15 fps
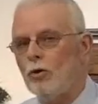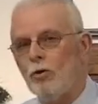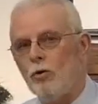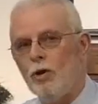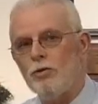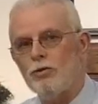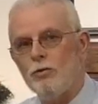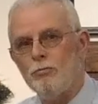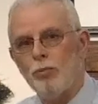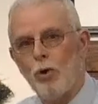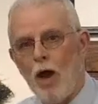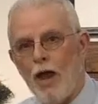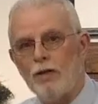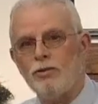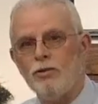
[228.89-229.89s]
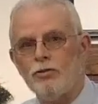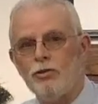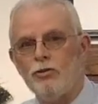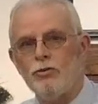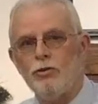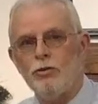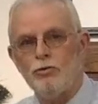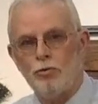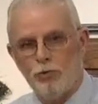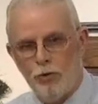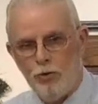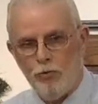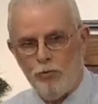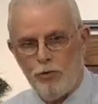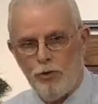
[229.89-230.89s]
Christian Practices the
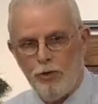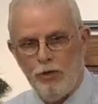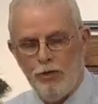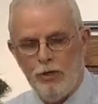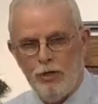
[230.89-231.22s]
Truth.